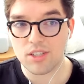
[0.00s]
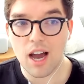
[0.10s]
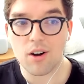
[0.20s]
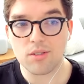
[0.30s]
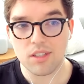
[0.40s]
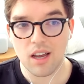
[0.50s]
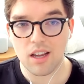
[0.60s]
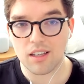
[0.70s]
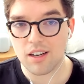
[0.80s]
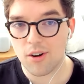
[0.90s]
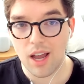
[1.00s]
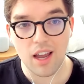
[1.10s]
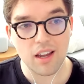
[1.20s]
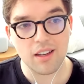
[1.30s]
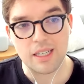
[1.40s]
out saying,
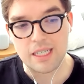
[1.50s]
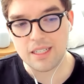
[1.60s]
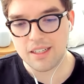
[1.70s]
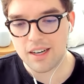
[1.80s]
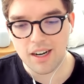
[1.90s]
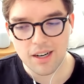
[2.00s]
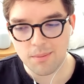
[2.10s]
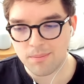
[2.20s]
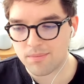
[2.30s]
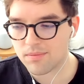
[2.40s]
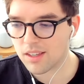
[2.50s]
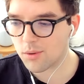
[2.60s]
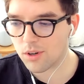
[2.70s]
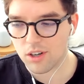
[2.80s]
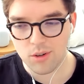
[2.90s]
hey,
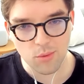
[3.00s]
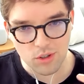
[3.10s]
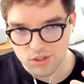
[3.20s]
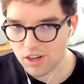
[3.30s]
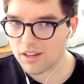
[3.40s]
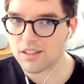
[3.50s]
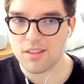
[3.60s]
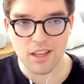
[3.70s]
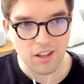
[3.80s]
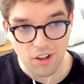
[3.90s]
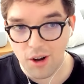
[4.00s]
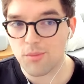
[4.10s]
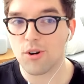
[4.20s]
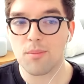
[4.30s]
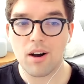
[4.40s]
we're starting to think a lot
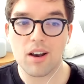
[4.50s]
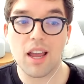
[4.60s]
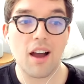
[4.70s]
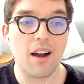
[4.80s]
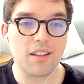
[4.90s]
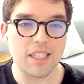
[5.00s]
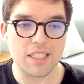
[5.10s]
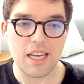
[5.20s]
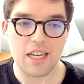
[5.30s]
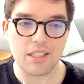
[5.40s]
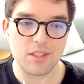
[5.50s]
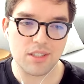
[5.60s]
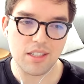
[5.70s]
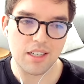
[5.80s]
more about AI these days.